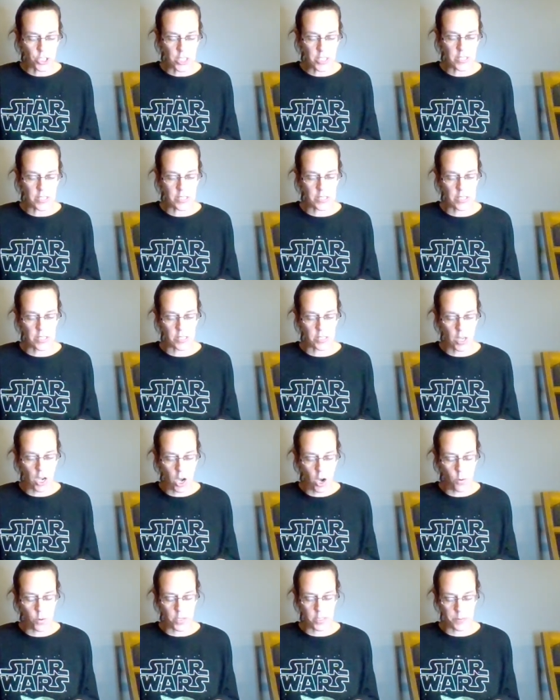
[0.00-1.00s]
Jesus has
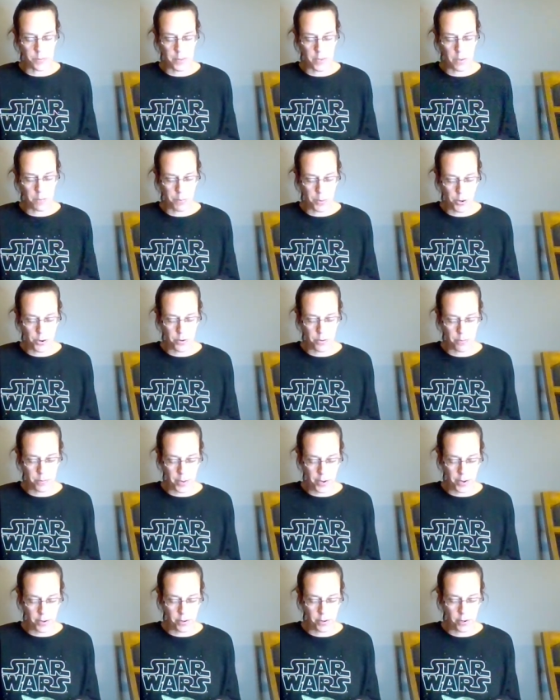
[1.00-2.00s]
always been a burden
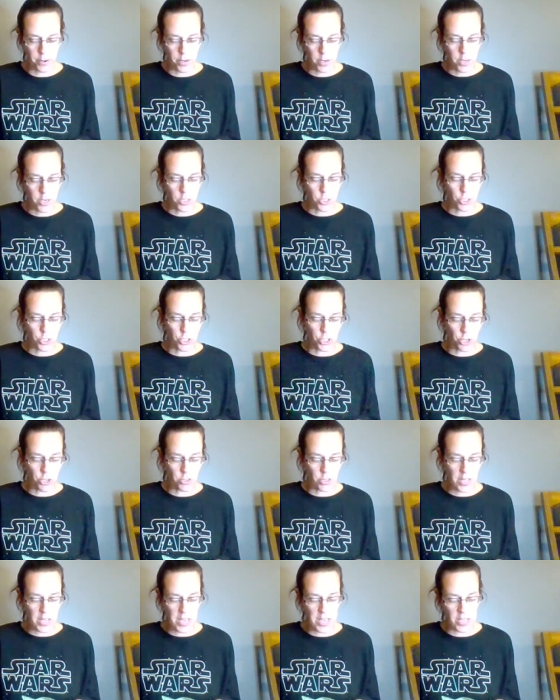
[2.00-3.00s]
bearer.
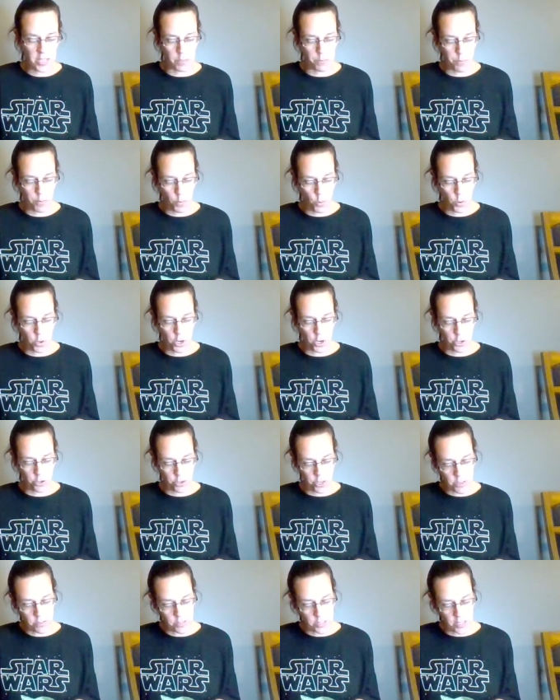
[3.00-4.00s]
Surely he has borne our
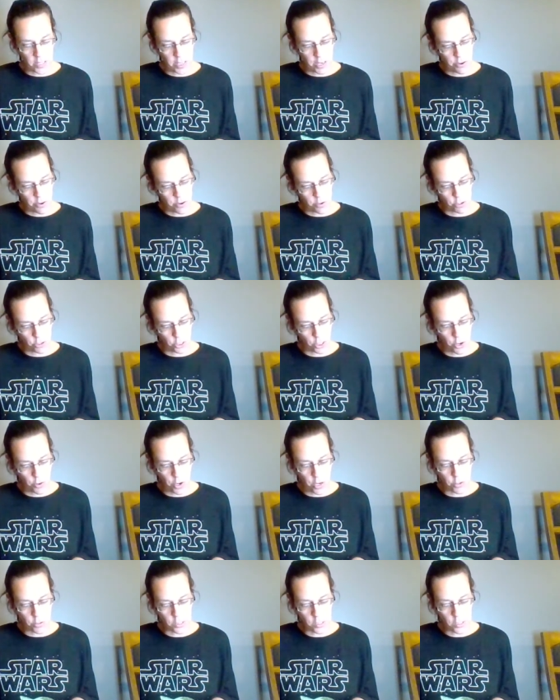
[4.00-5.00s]
griefs and carried our
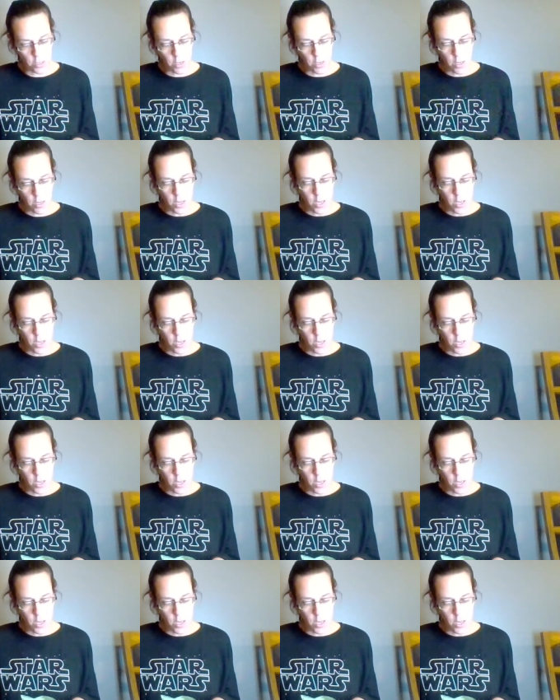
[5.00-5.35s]
sorrows.